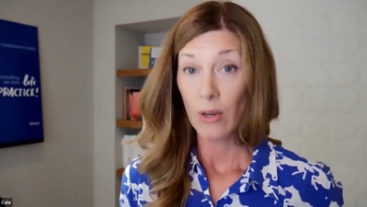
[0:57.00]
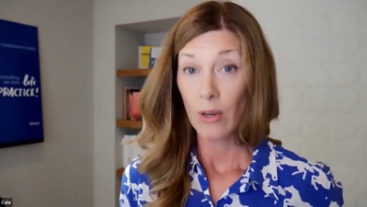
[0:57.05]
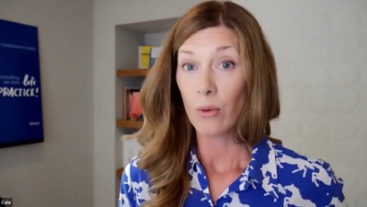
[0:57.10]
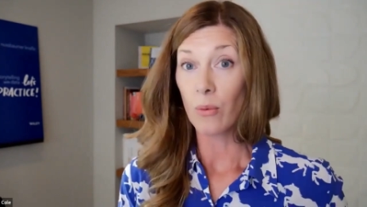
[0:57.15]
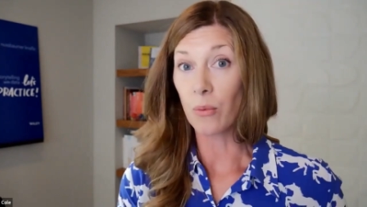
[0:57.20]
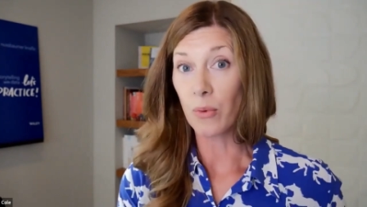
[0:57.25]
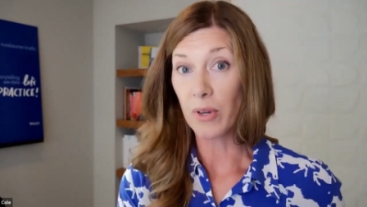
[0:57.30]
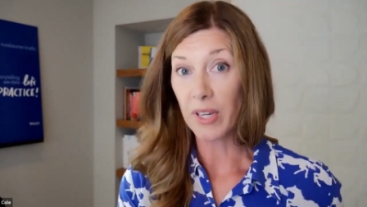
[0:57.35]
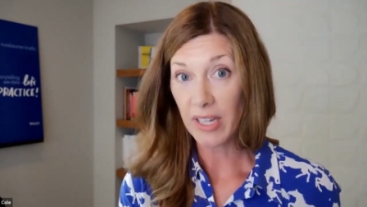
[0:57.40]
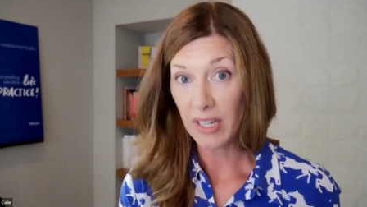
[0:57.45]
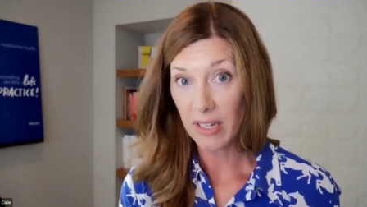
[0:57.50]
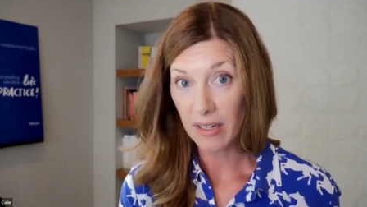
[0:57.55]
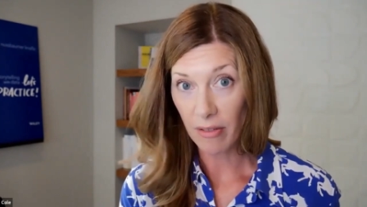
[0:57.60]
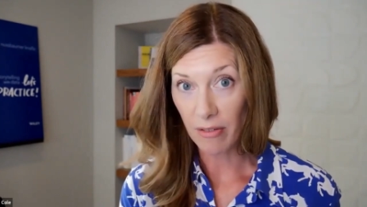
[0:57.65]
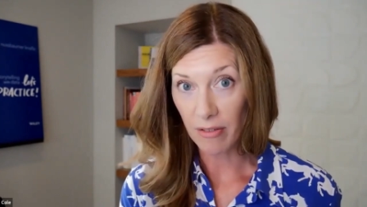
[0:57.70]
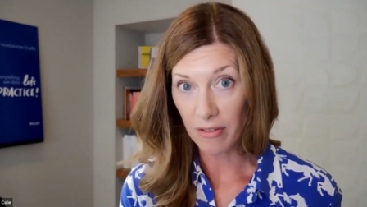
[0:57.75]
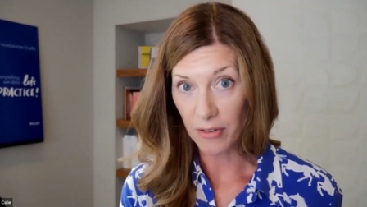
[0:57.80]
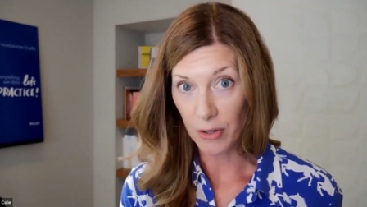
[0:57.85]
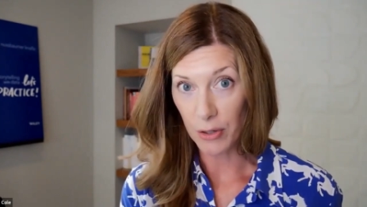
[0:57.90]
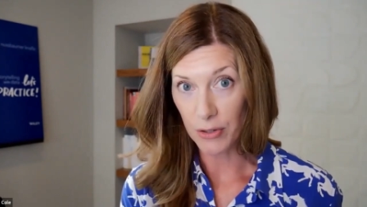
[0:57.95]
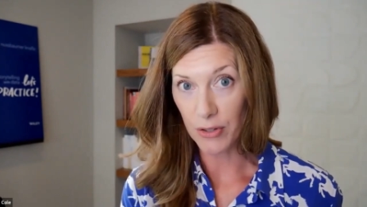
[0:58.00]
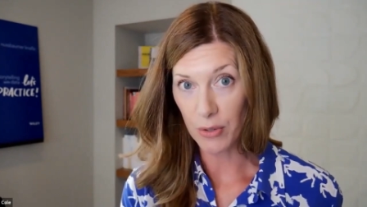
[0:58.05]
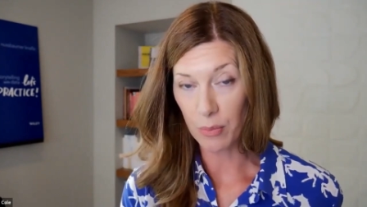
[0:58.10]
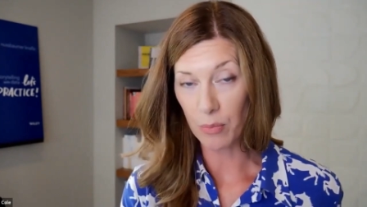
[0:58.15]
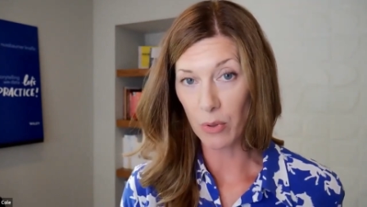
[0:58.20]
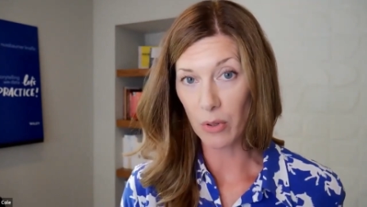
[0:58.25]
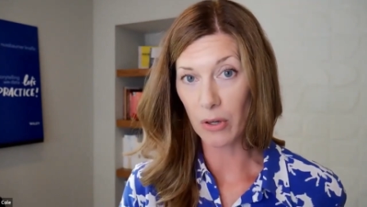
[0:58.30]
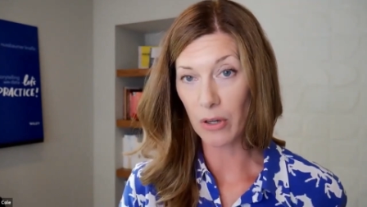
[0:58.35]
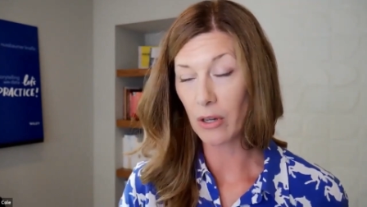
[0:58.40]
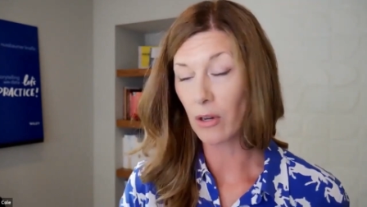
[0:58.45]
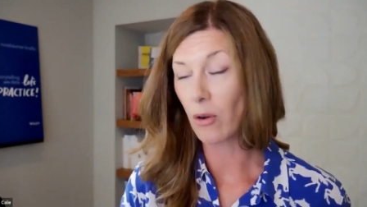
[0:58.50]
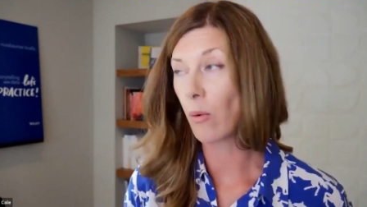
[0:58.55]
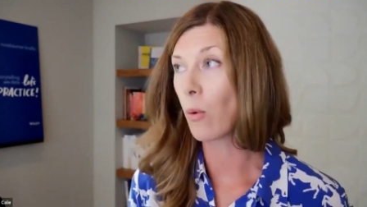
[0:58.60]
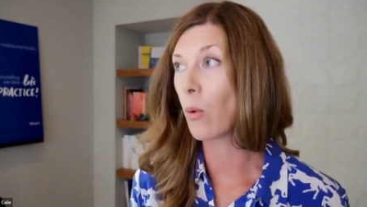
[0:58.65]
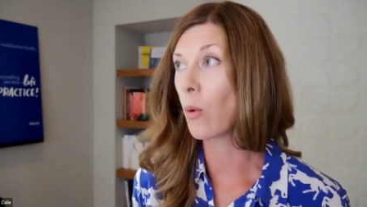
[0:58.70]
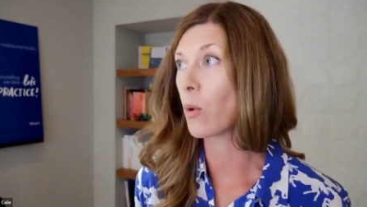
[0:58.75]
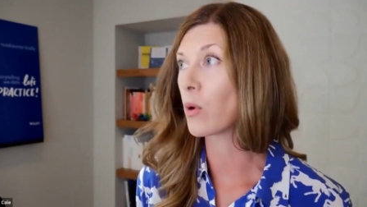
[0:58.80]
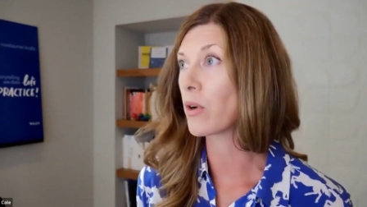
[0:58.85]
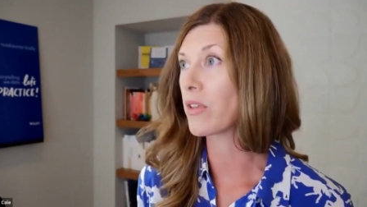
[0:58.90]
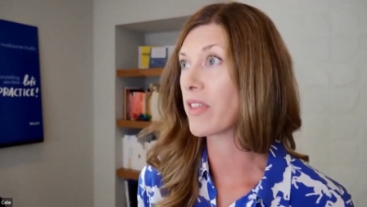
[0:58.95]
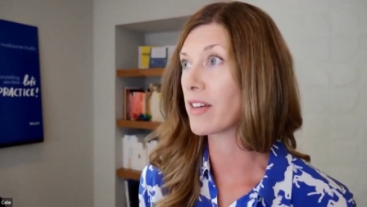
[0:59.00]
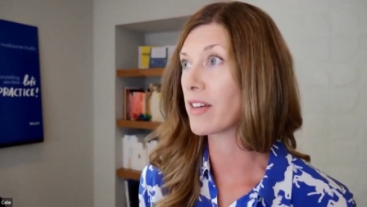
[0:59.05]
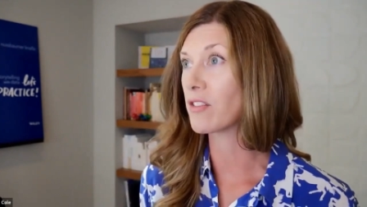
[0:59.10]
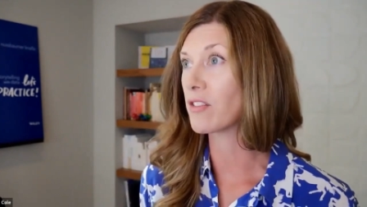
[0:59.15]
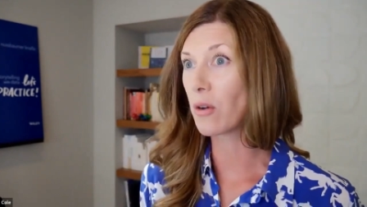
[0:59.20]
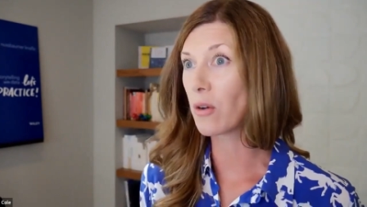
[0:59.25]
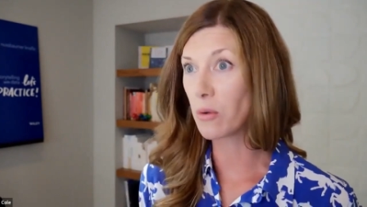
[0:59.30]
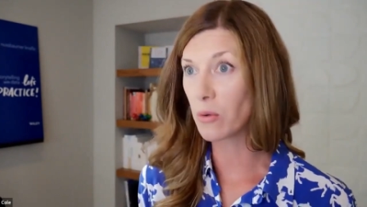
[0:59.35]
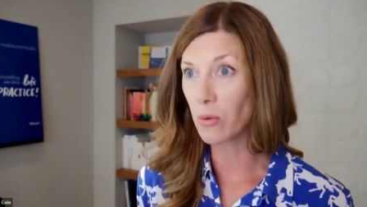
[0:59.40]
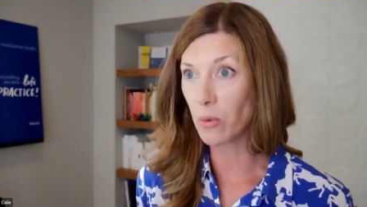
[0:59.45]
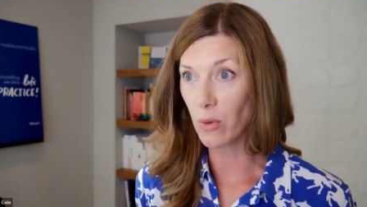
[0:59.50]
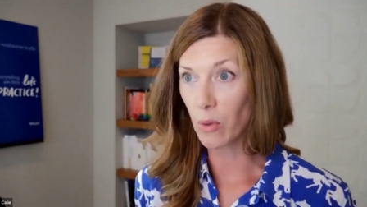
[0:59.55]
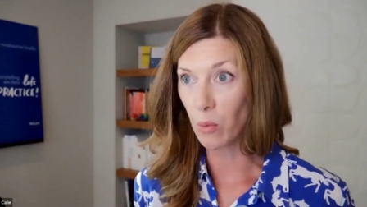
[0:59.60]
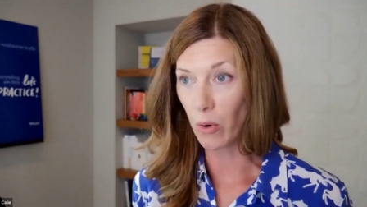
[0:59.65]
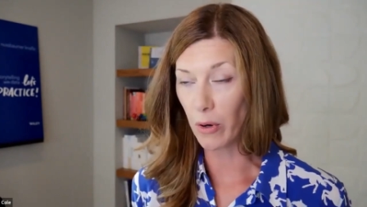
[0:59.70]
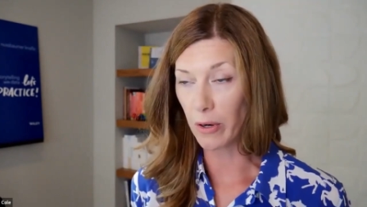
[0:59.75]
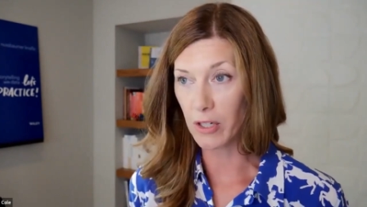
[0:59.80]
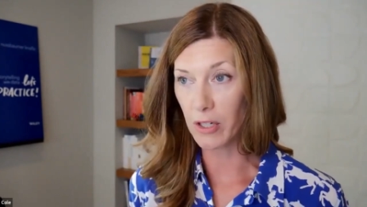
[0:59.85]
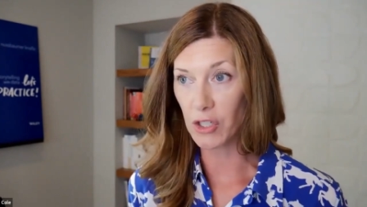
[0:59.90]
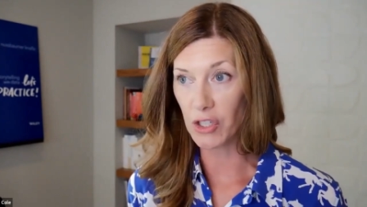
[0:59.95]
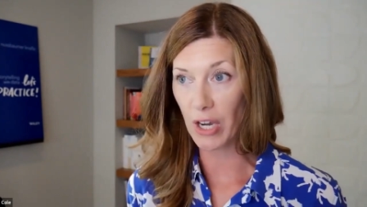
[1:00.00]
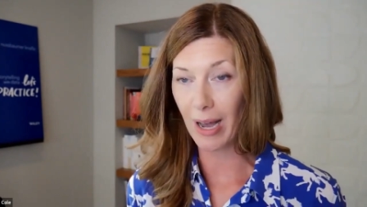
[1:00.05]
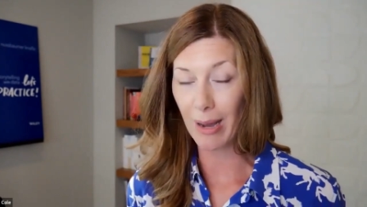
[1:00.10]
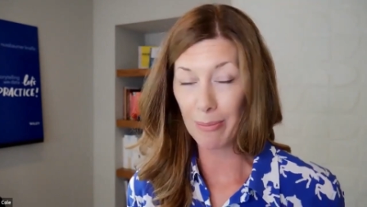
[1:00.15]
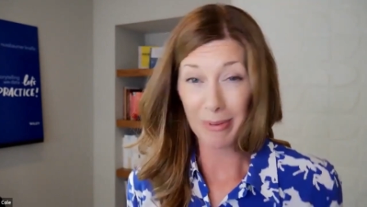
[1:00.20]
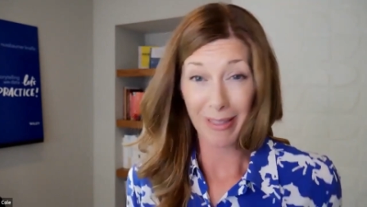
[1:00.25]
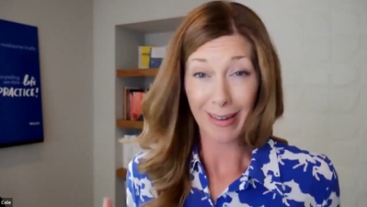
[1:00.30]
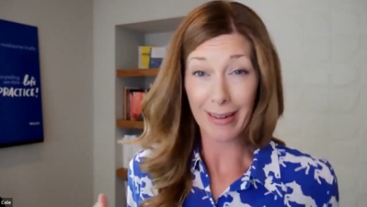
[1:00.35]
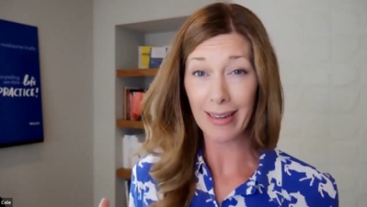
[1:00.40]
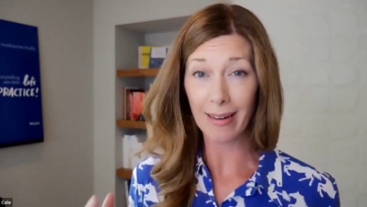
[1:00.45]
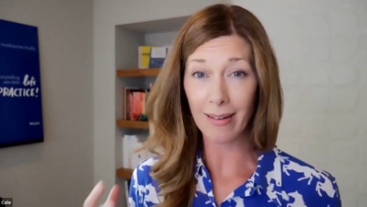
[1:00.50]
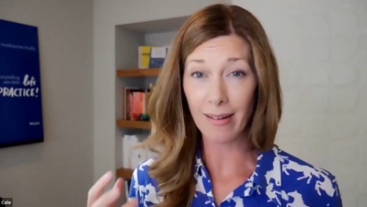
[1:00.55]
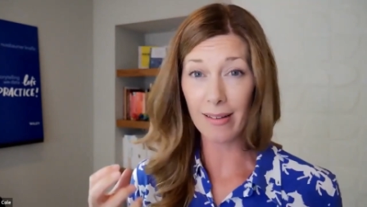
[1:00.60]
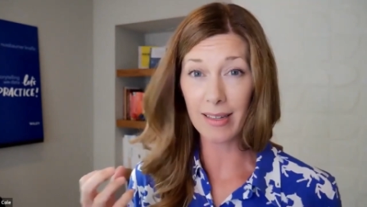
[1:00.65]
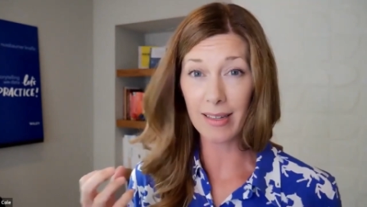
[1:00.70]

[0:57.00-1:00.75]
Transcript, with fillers: read the first book or they'd go to a workshop and they'd get all